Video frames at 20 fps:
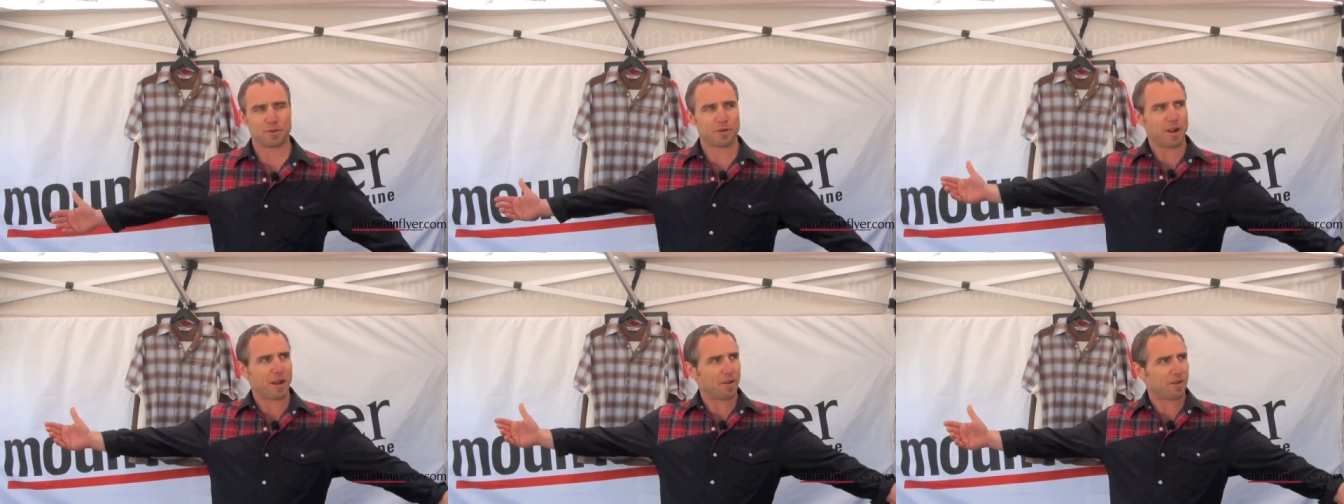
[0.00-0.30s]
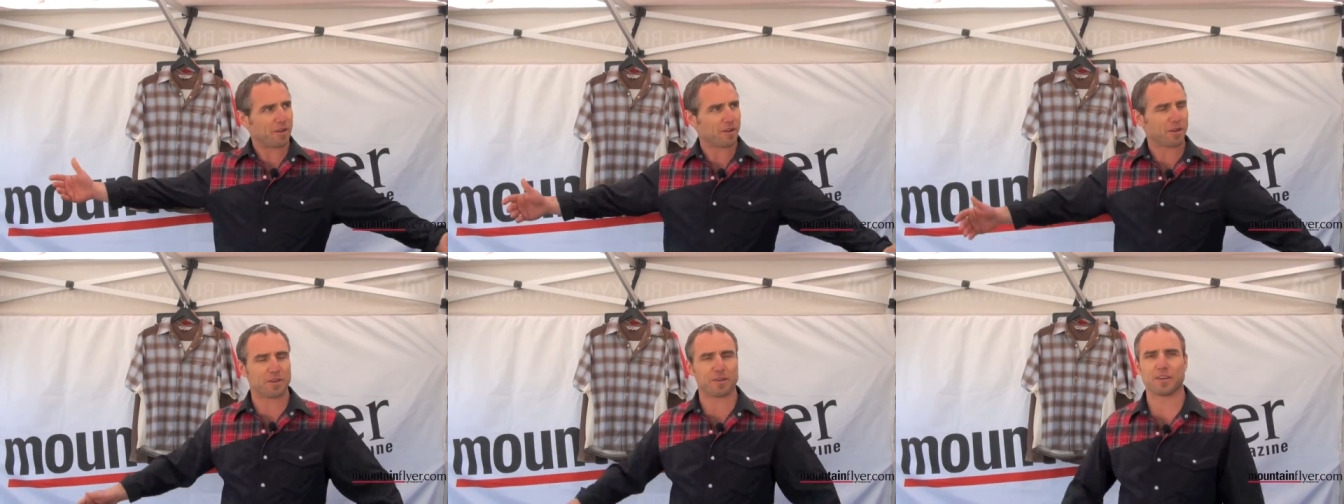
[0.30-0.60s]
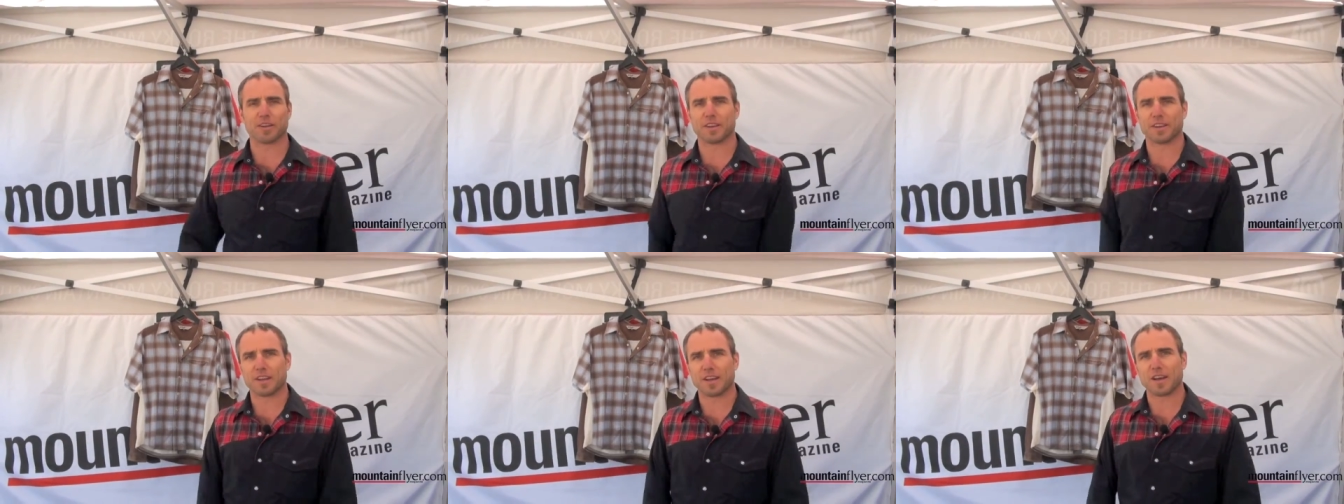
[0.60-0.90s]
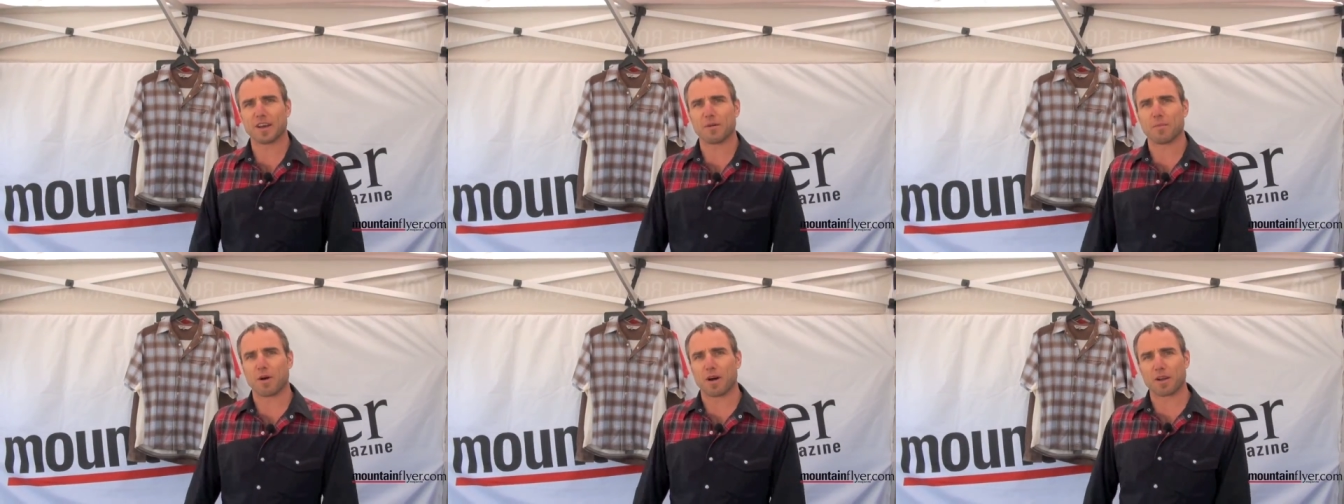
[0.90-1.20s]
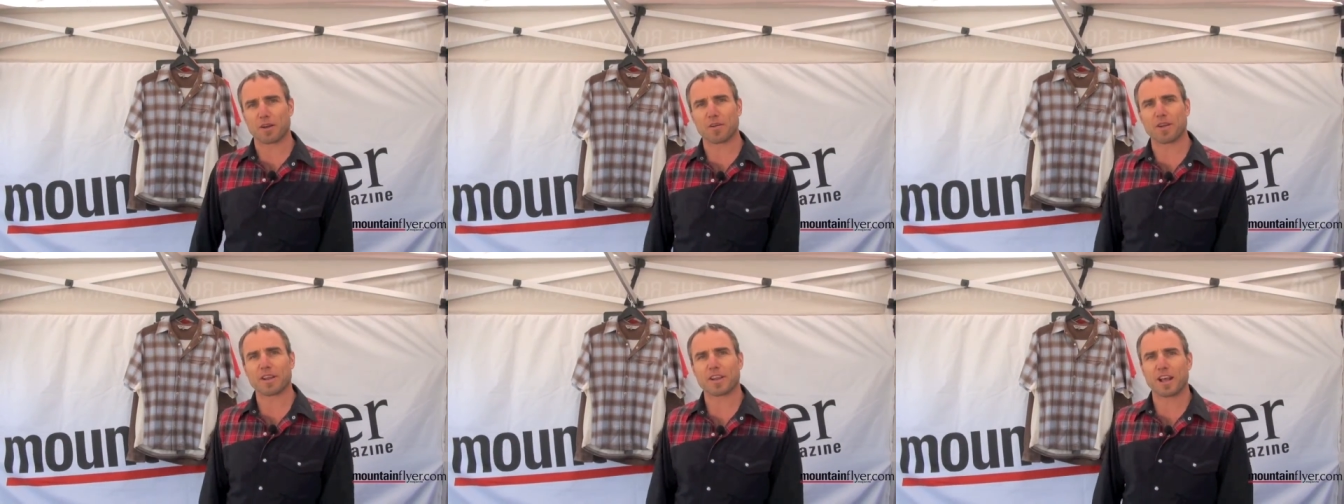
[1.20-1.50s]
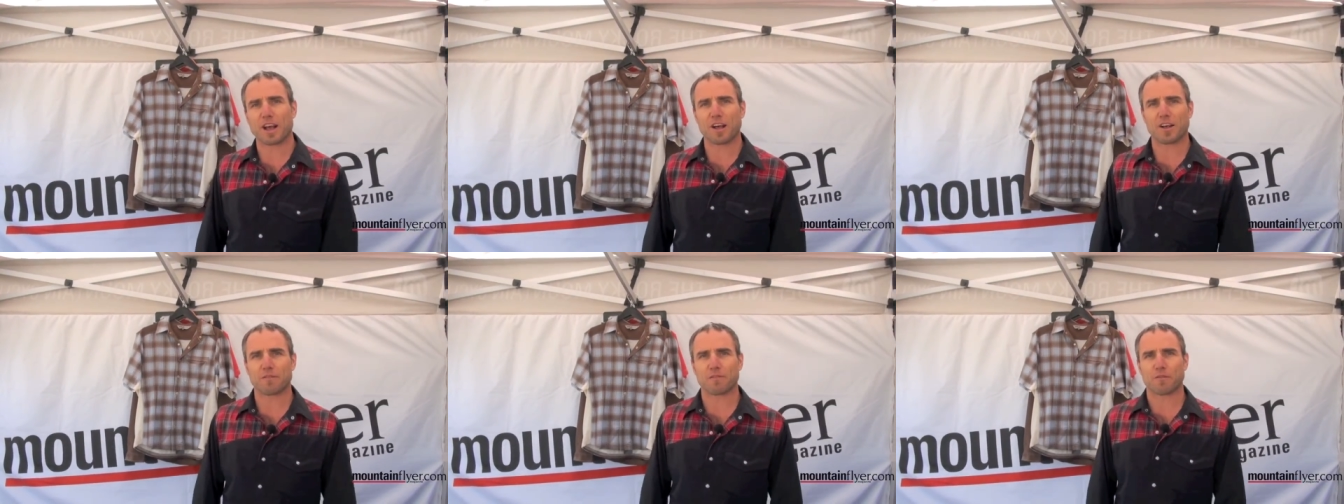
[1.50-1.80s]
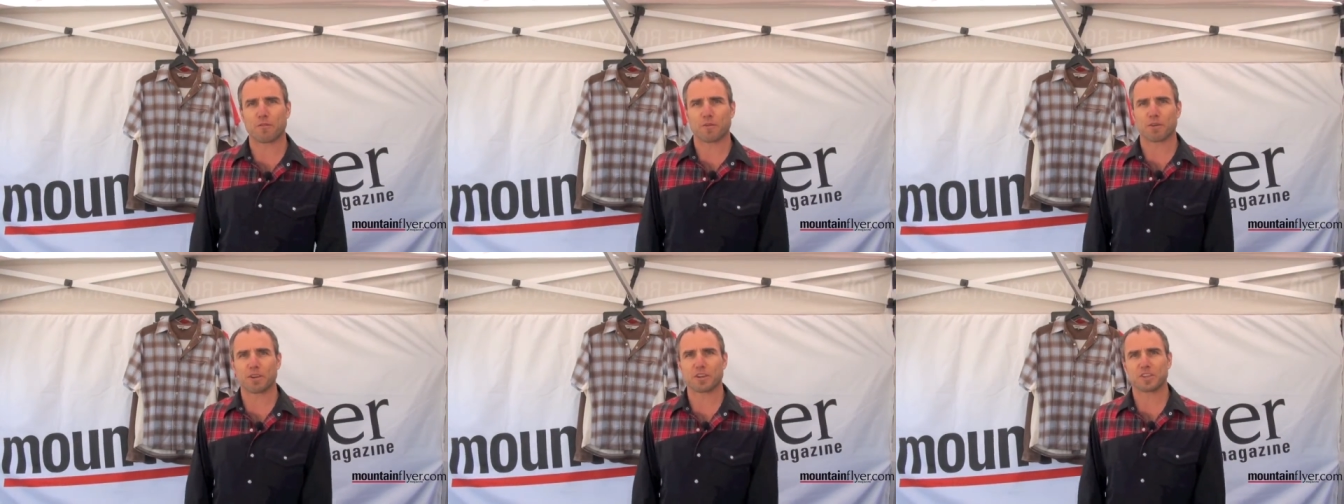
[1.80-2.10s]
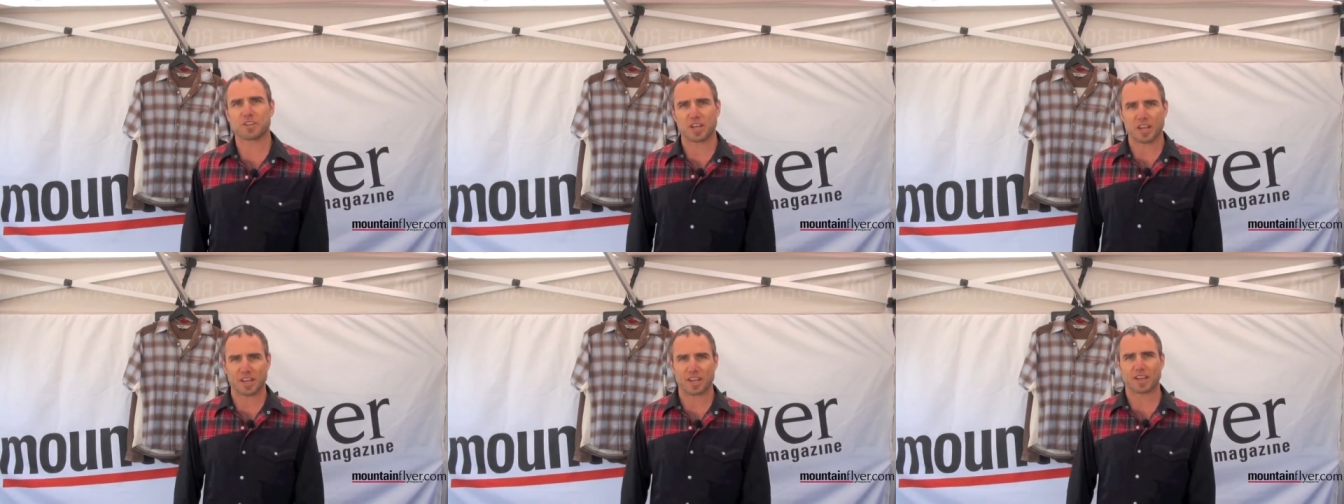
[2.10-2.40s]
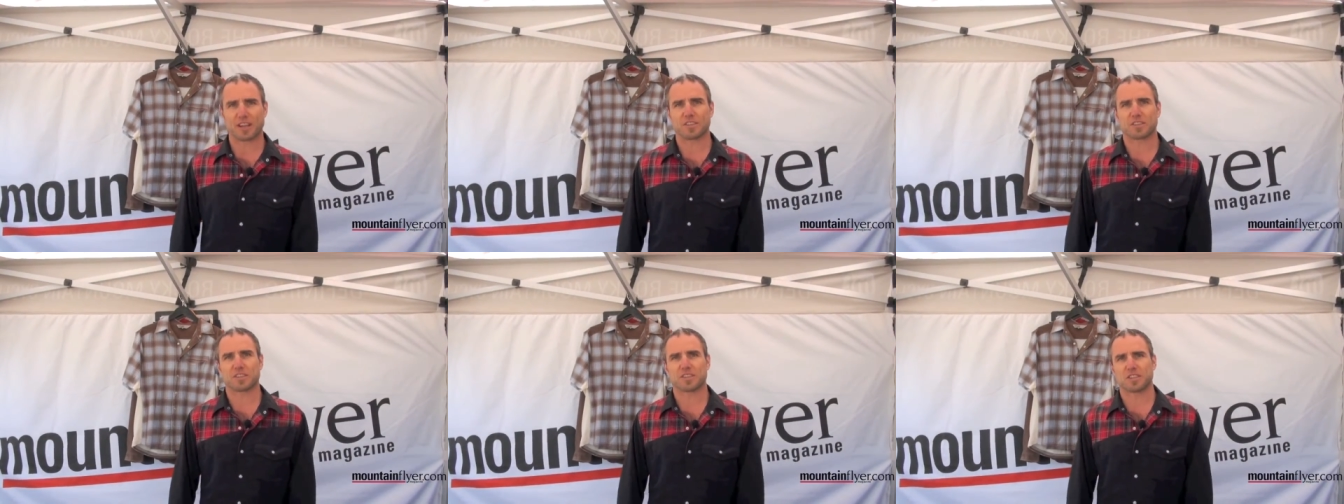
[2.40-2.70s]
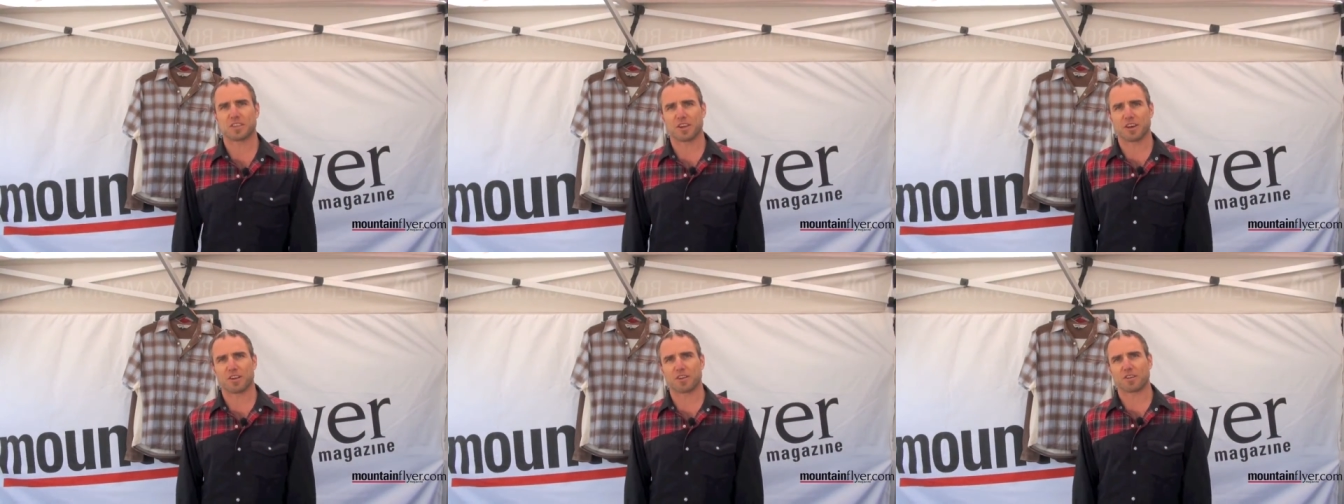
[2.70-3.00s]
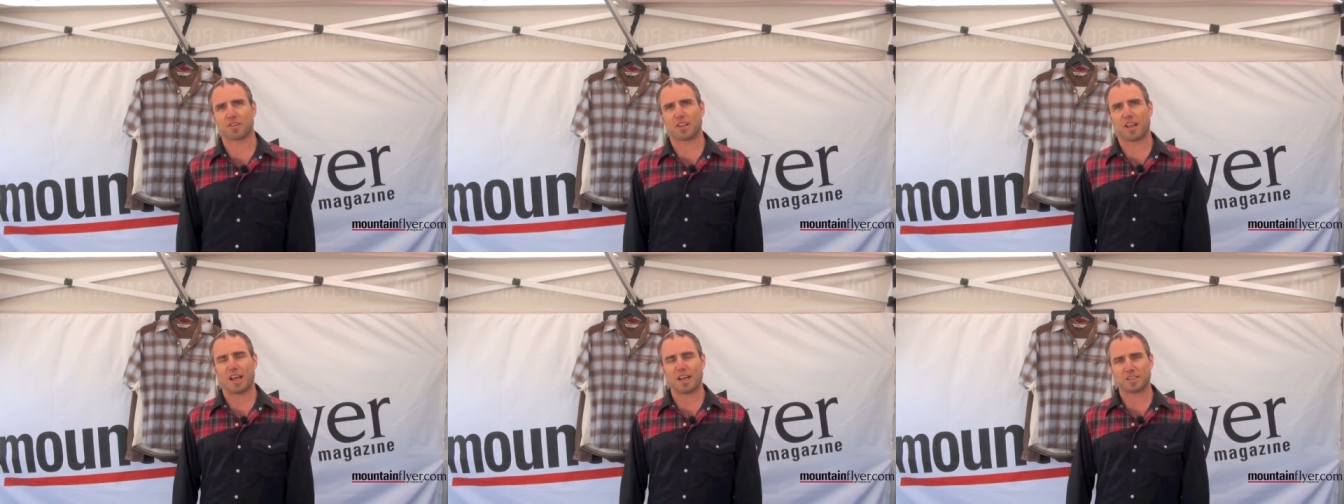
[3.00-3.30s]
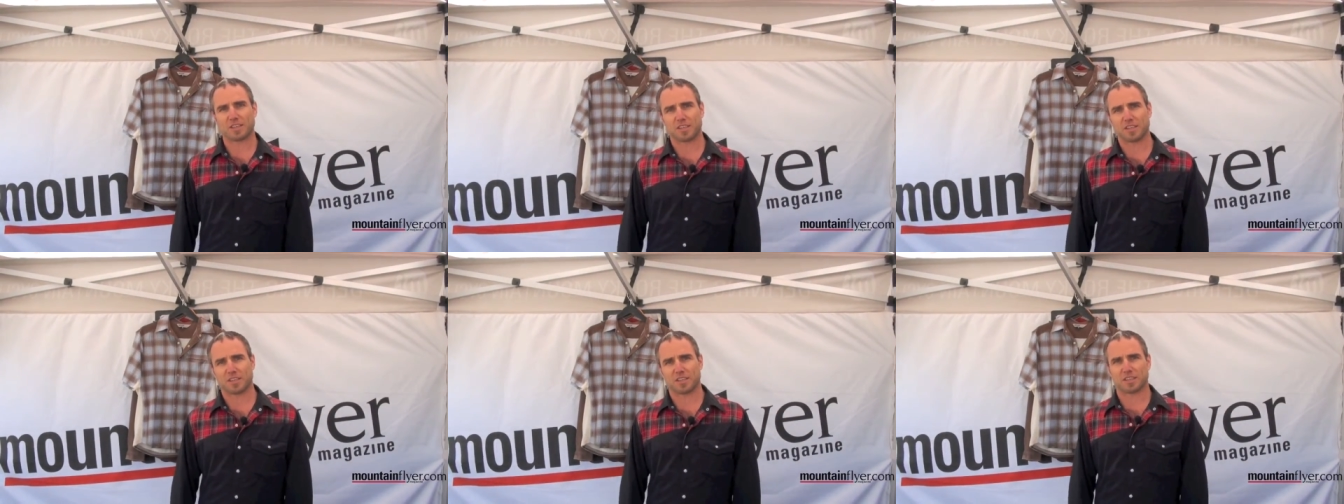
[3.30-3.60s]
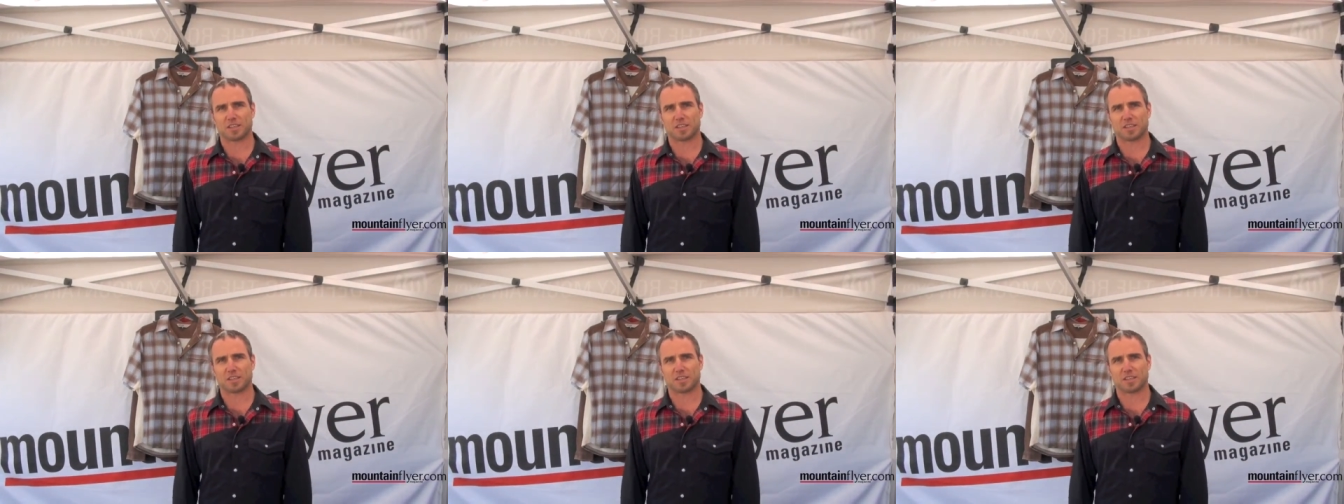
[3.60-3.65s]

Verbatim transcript: We're out here in Monterey, California, checking out the Sea Otter Classic.